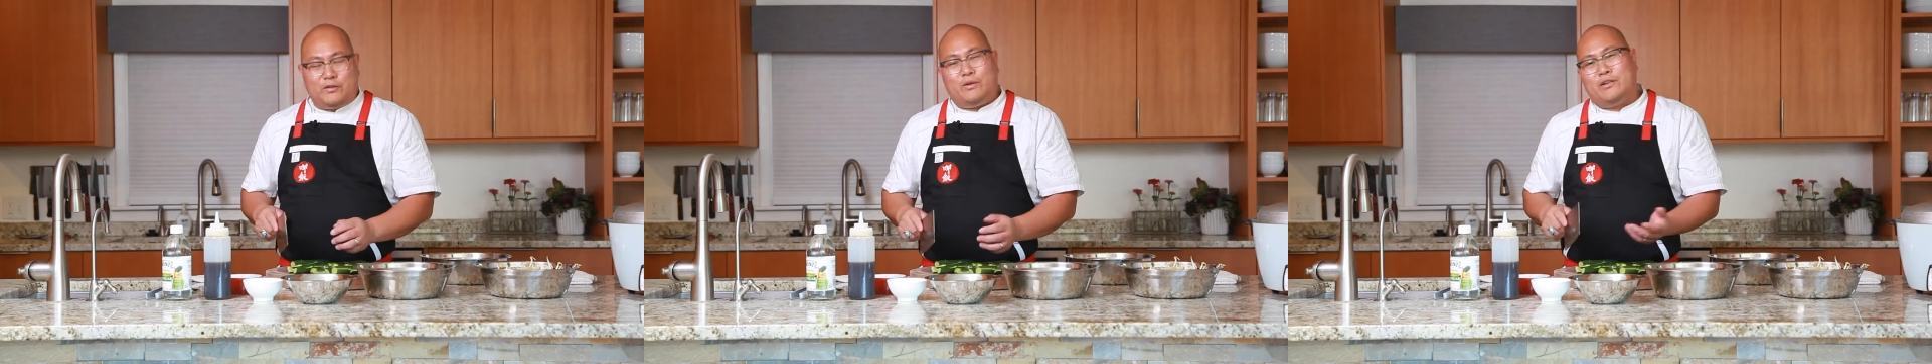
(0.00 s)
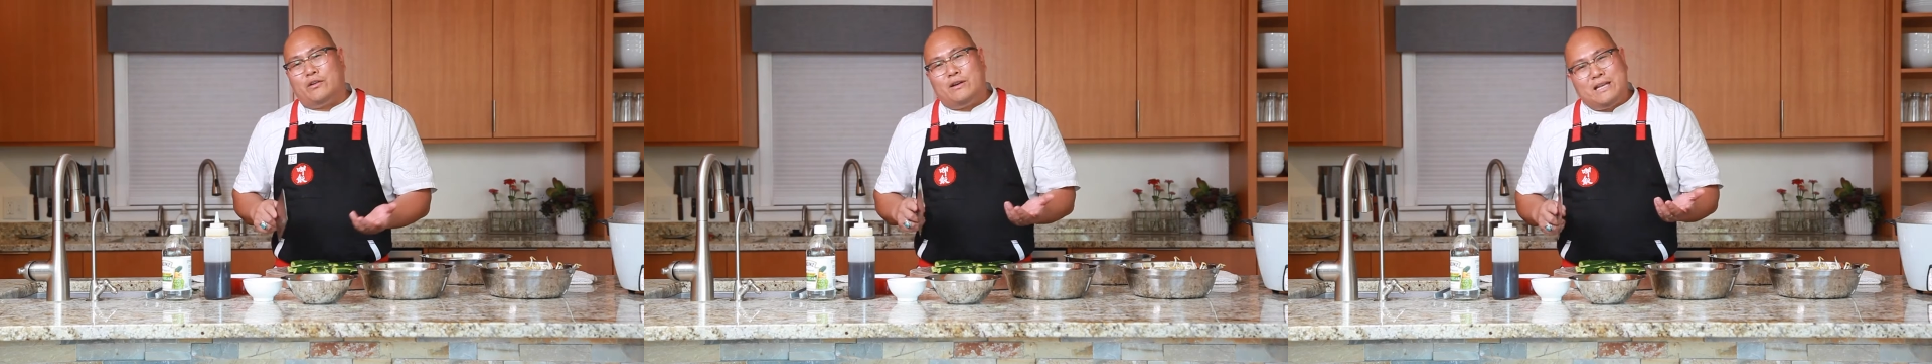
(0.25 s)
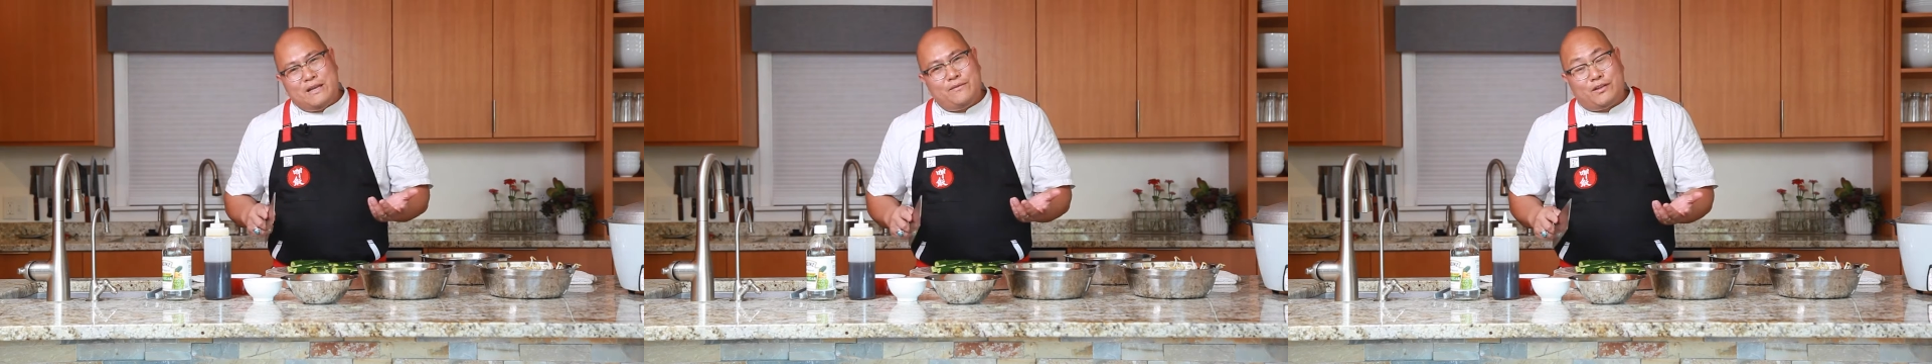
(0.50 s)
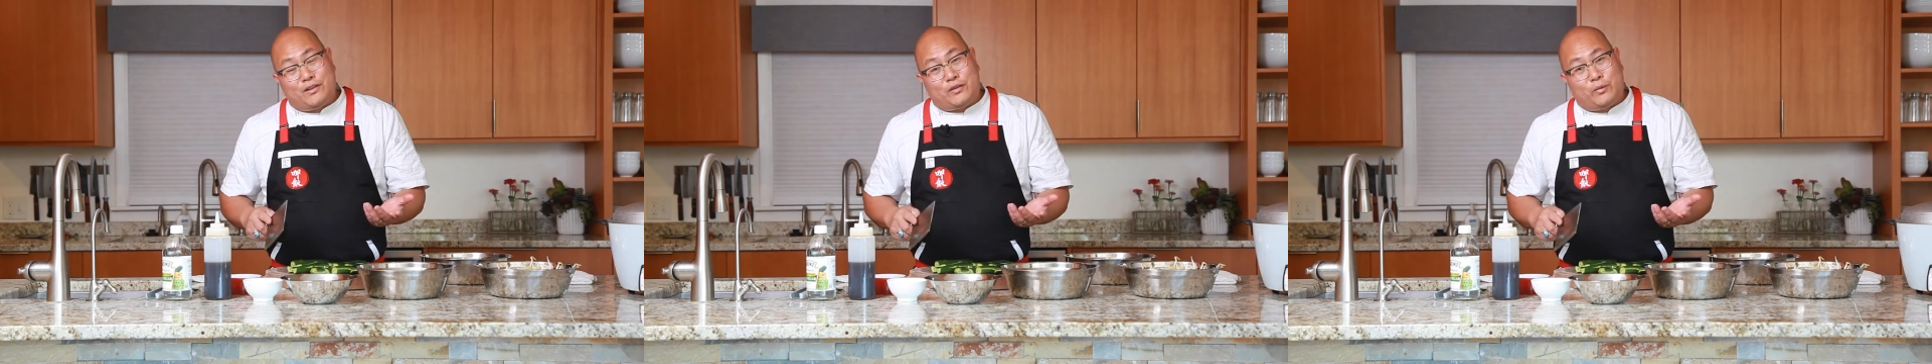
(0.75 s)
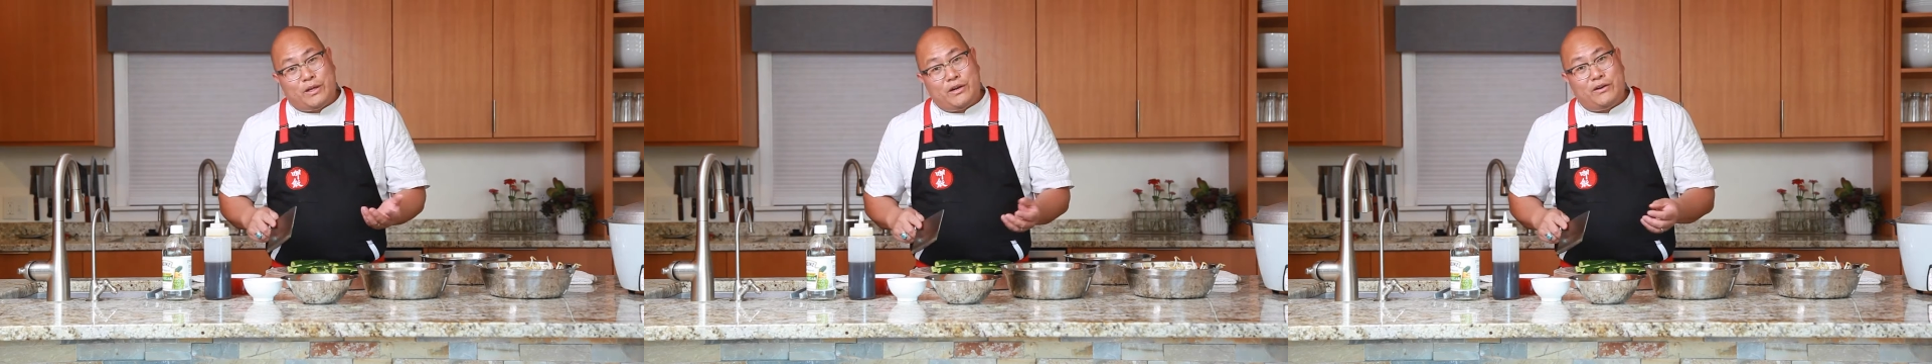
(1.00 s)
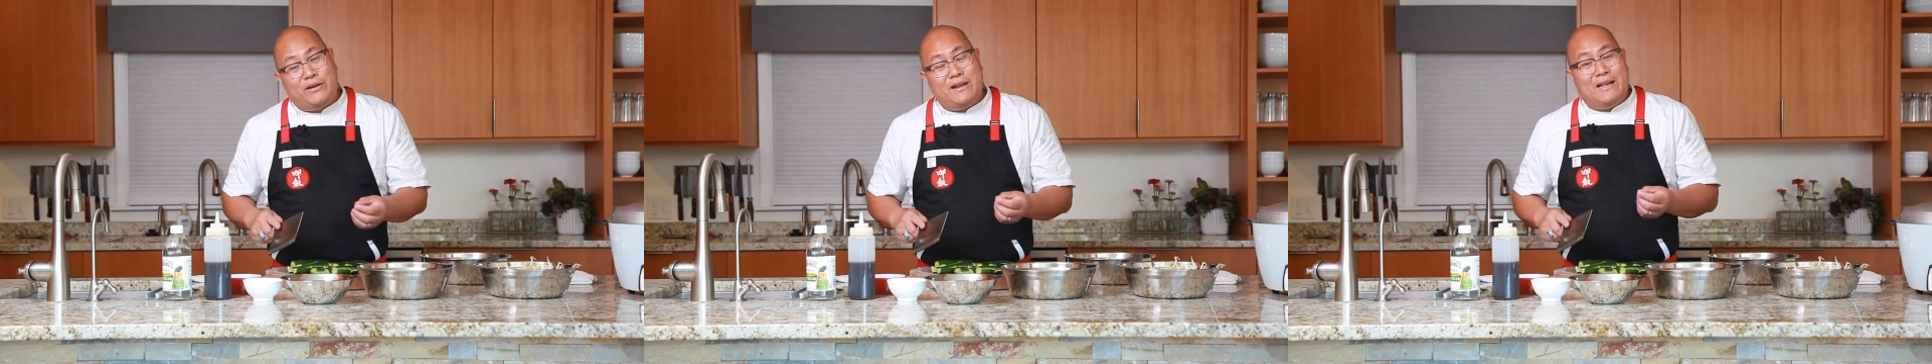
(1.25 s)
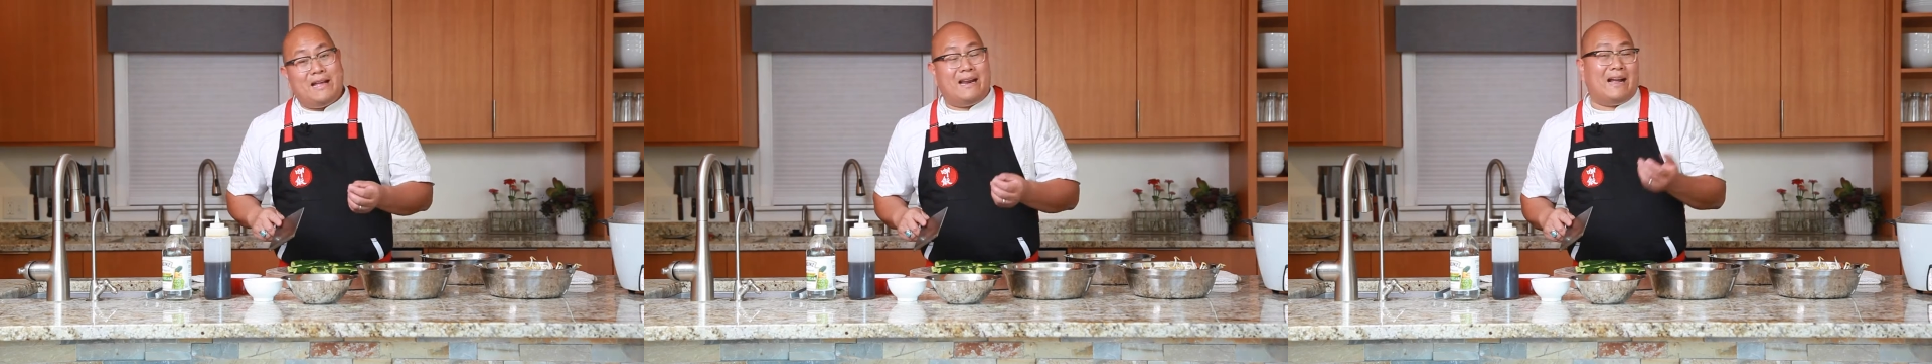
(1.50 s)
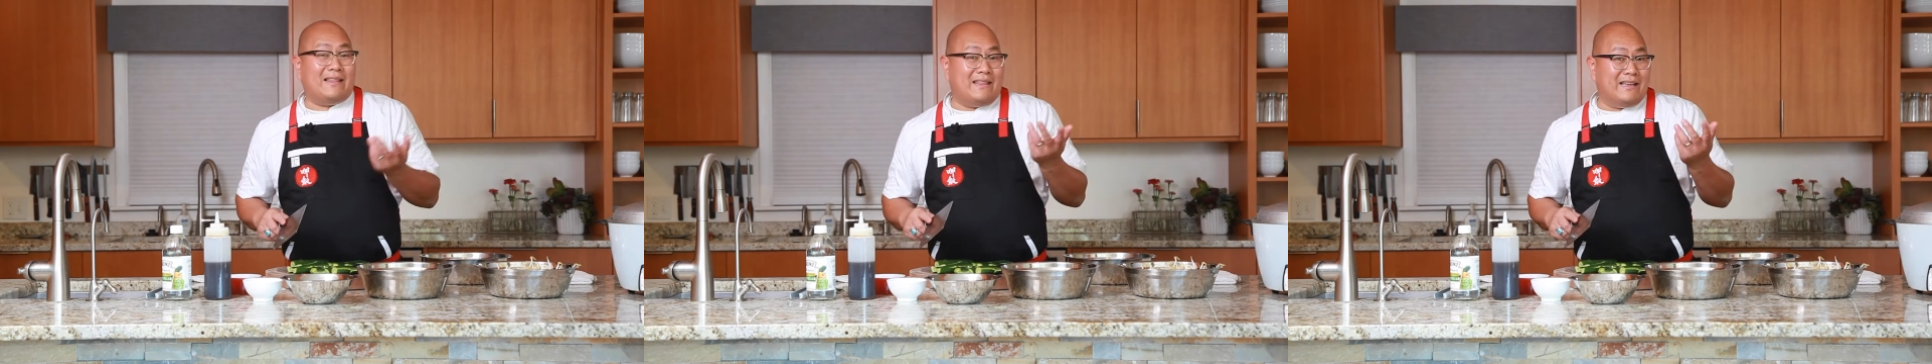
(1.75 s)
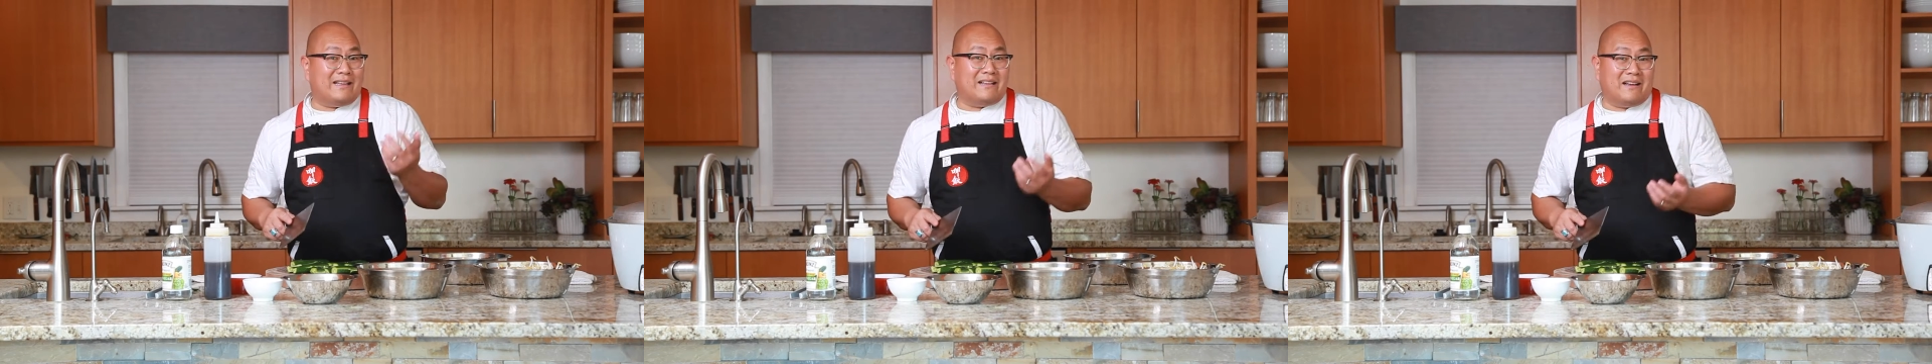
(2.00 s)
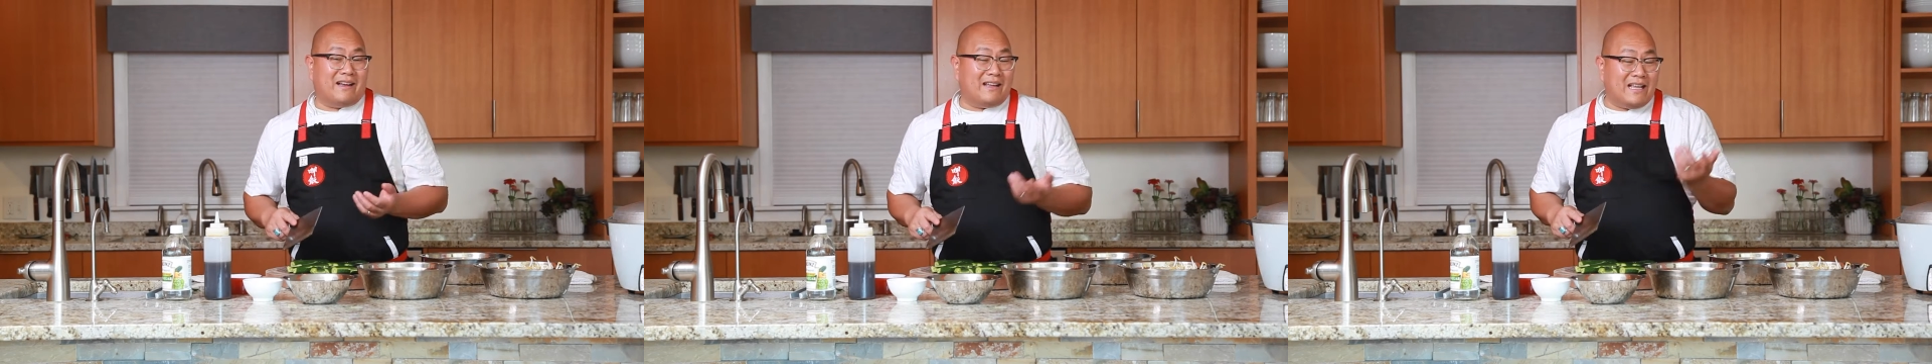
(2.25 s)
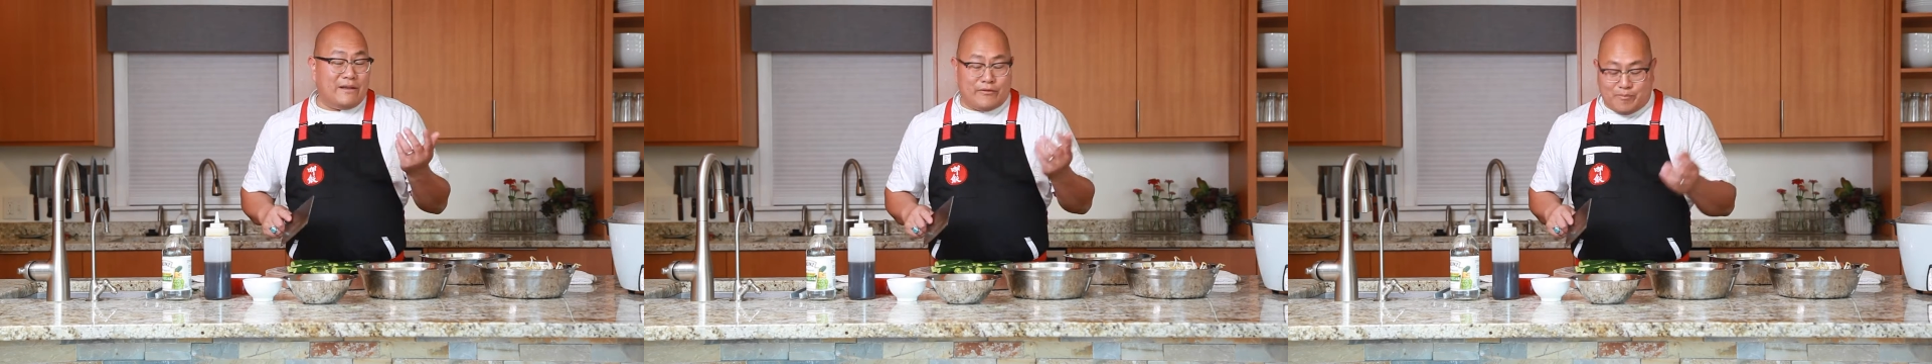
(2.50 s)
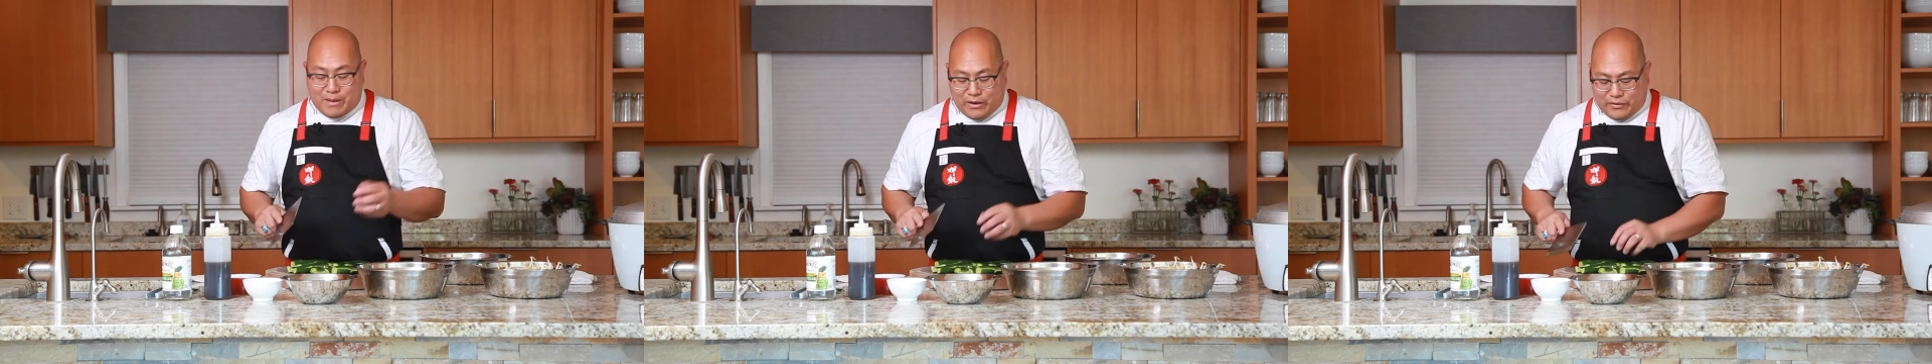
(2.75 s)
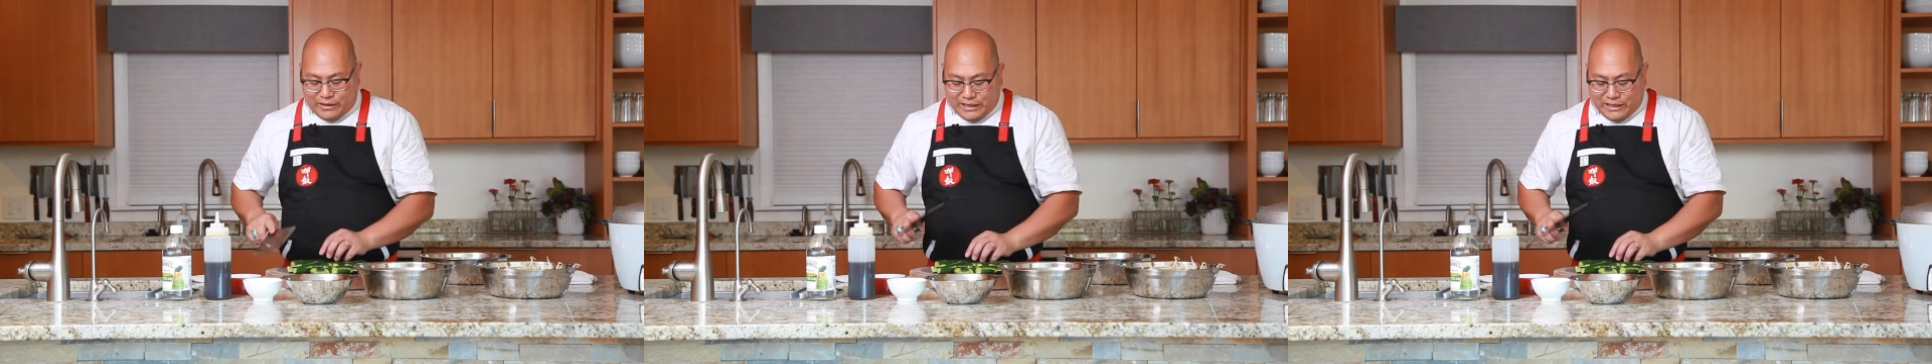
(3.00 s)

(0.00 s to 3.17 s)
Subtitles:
ones are even sweeter, and I think even better than